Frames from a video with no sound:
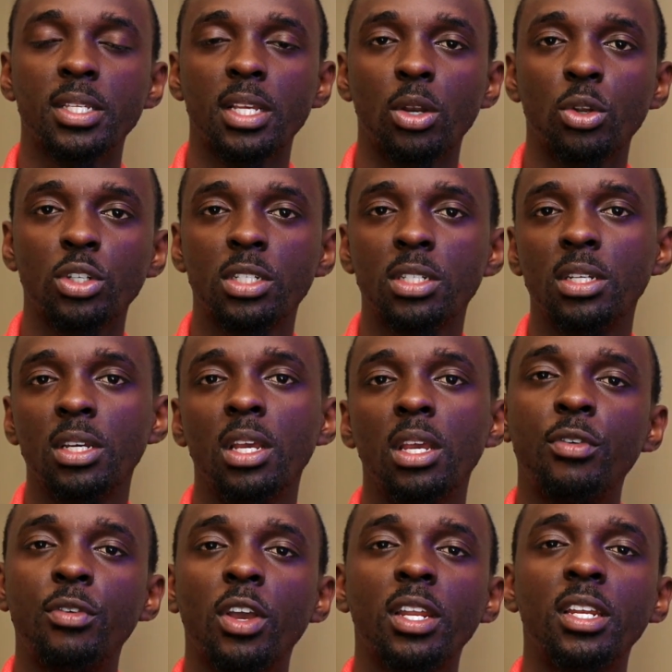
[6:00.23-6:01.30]
us a lot.
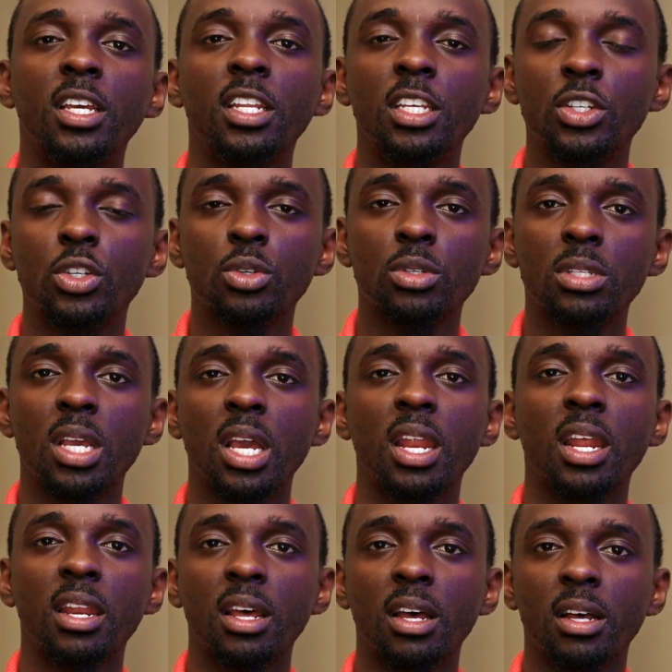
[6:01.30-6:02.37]
If you had any issues, go ahead
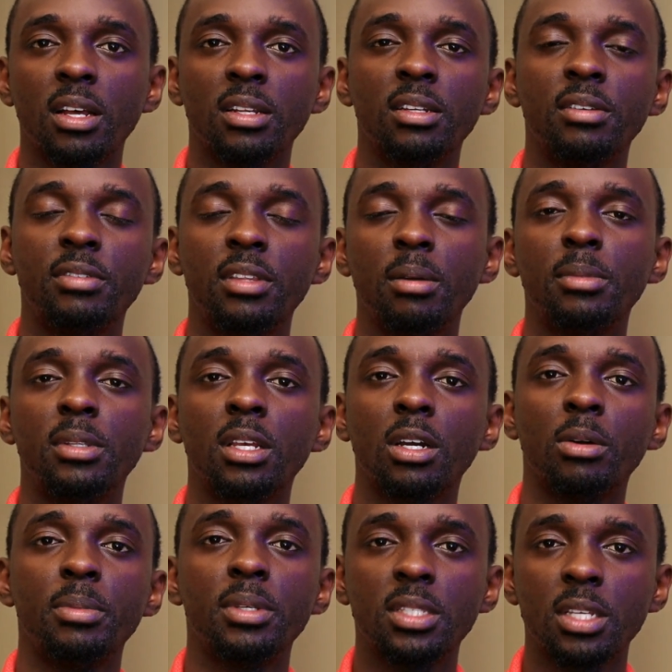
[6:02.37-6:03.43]
and leave them in the
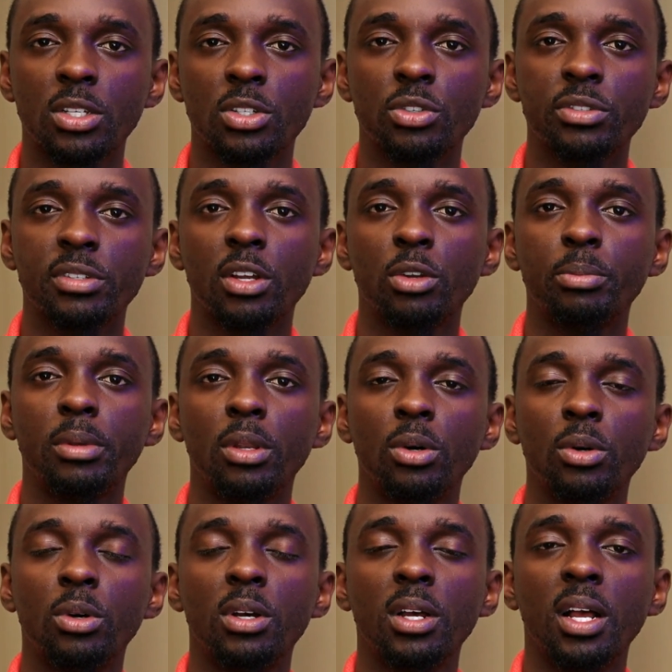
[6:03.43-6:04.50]
comment sections down
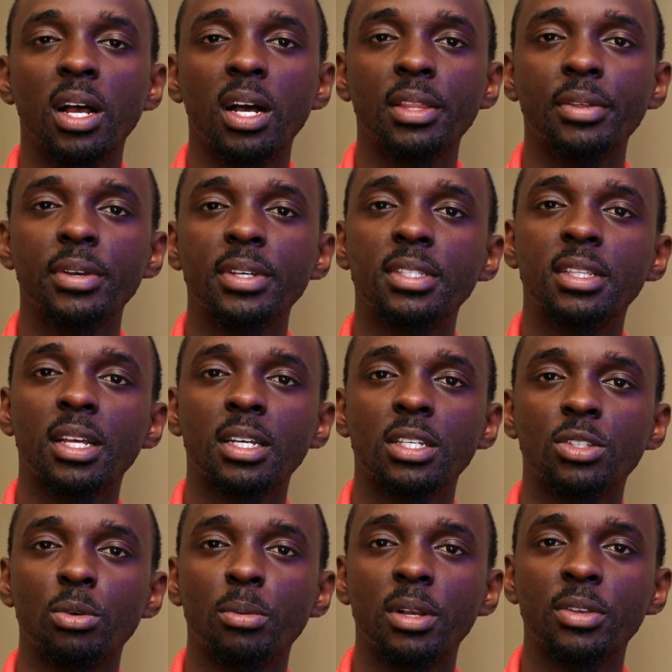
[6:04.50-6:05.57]
below. Otherwise, thanks
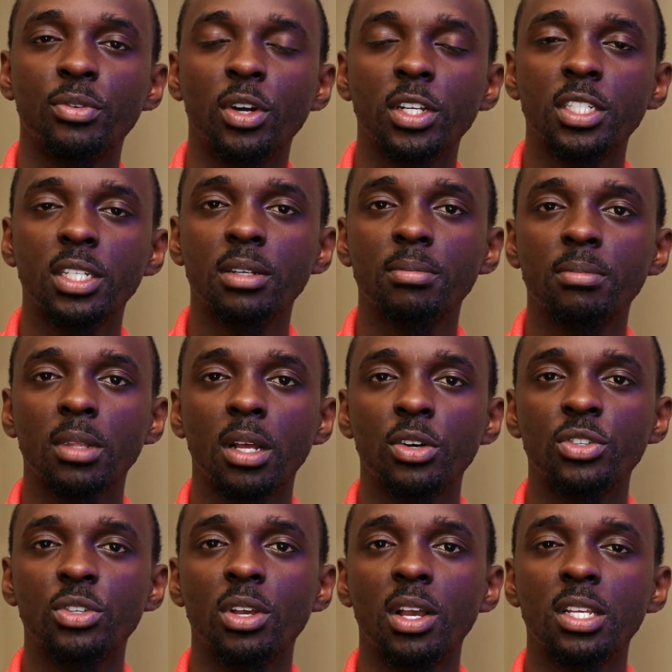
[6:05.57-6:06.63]
so much for watching.
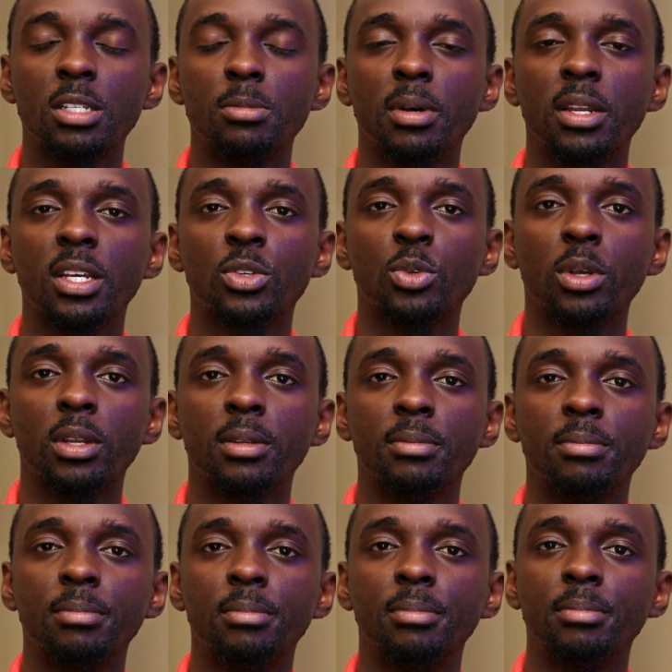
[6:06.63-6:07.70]
I'll see you guys in my next one.
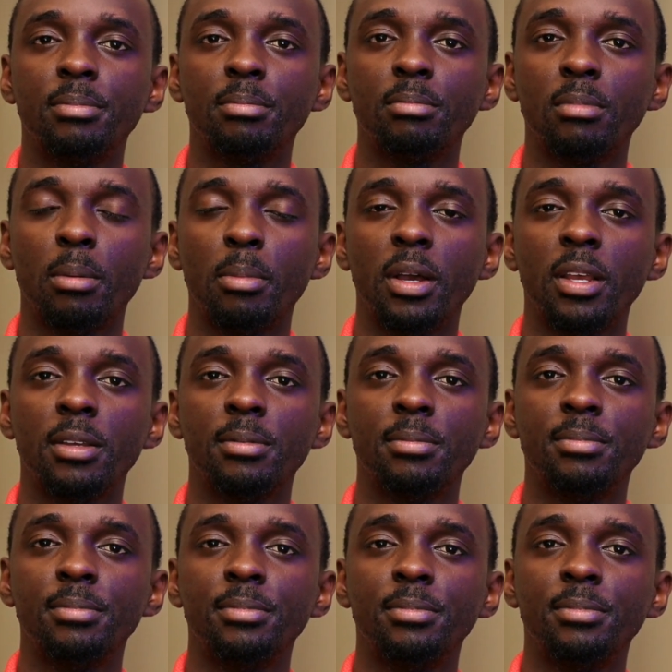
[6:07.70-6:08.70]
Bye bye.